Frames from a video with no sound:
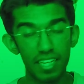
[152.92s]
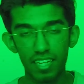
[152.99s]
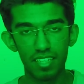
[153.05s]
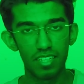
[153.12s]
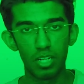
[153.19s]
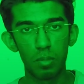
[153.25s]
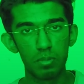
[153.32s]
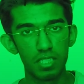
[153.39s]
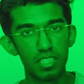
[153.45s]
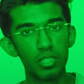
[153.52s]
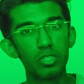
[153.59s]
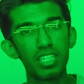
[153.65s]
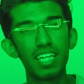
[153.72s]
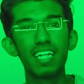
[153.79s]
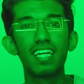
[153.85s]
any other option.
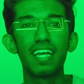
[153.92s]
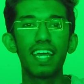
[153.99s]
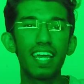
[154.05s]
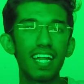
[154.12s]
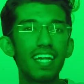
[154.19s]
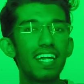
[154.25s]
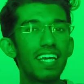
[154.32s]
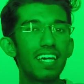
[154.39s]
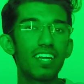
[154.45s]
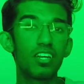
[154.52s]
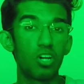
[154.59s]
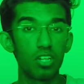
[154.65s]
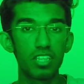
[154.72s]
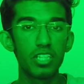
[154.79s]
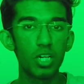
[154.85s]
Usually A and D
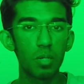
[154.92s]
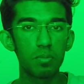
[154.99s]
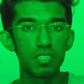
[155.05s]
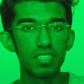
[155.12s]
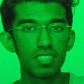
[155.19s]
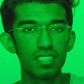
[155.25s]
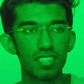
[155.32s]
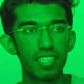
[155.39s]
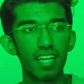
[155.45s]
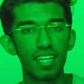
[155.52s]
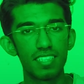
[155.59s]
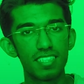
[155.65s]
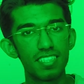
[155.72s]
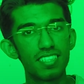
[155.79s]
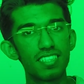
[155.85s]
are not the options, the
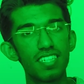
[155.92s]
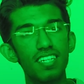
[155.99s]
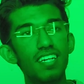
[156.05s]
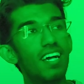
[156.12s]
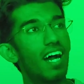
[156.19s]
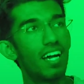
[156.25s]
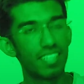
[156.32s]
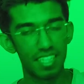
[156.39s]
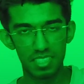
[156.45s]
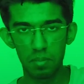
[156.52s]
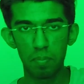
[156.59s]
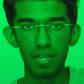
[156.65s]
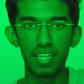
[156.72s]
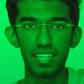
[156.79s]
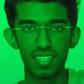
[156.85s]
answers, and that's
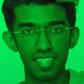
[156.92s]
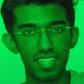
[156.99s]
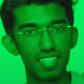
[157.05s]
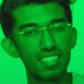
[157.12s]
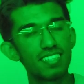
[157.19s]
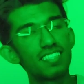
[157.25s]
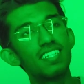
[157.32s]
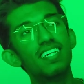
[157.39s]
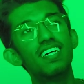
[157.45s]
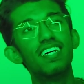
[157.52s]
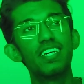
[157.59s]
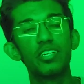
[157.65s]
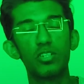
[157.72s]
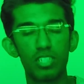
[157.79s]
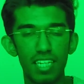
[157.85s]
a plain yes.
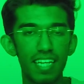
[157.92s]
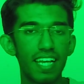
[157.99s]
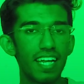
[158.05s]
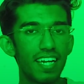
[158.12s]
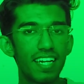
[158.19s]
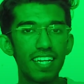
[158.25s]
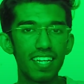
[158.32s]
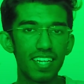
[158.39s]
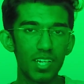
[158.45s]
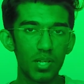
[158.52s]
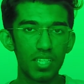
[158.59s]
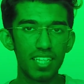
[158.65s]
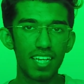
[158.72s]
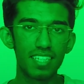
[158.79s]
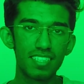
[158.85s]
Usually A and D are
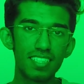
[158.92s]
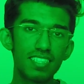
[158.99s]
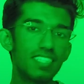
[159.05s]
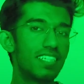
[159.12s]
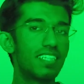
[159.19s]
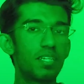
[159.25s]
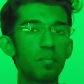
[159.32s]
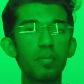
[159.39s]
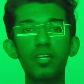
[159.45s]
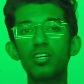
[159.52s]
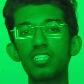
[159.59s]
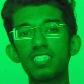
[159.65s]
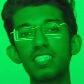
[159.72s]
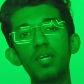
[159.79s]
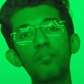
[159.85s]
not the answers, it's either B
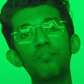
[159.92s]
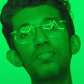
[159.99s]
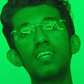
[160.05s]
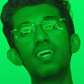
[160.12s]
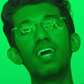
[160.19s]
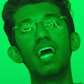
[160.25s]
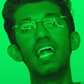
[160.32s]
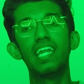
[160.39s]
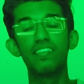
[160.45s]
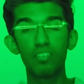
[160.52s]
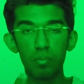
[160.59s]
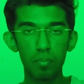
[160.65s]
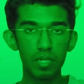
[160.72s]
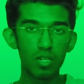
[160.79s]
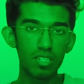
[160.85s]
or C. And
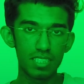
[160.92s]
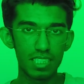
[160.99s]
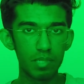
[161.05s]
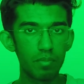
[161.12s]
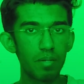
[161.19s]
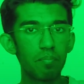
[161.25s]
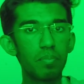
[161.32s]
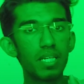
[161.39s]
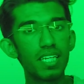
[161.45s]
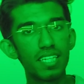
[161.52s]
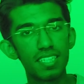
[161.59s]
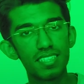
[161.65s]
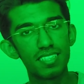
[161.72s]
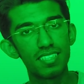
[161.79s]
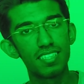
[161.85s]
even B or C,
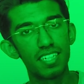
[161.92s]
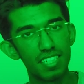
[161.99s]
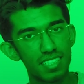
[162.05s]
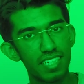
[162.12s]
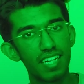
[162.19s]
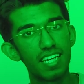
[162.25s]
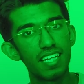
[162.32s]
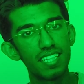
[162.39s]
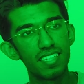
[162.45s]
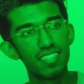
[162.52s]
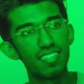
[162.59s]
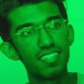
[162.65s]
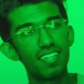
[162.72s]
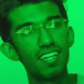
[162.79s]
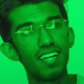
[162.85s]
B is statistically
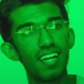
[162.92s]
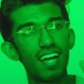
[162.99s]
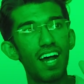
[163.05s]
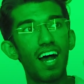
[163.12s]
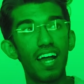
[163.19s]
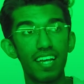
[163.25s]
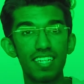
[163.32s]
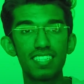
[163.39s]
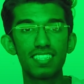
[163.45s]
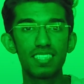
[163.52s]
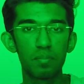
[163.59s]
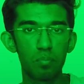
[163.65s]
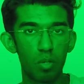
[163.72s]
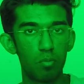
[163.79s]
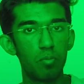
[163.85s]
the
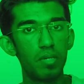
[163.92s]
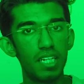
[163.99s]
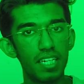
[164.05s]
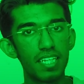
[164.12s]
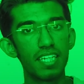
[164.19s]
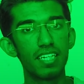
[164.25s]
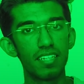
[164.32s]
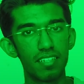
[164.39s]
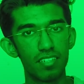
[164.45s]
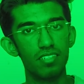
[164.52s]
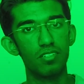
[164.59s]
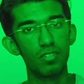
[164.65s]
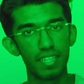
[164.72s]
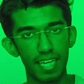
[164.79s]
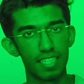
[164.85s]
highest probability, you
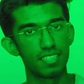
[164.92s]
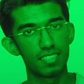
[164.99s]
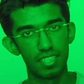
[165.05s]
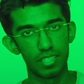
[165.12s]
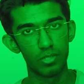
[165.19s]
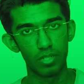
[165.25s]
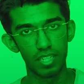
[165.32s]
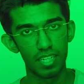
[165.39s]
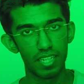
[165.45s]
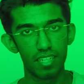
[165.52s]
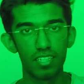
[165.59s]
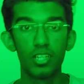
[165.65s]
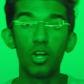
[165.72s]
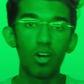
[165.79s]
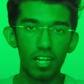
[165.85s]
know, guess that you can
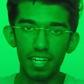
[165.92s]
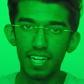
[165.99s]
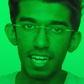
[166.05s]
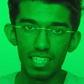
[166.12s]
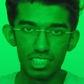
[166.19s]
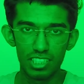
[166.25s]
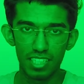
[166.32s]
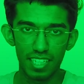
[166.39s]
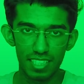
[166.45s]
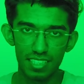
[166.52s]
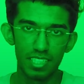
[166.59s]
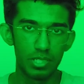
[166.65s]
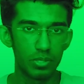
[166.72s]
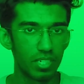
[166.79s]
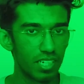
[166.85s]
take. Non-intelligent guess
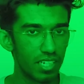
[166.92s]
that you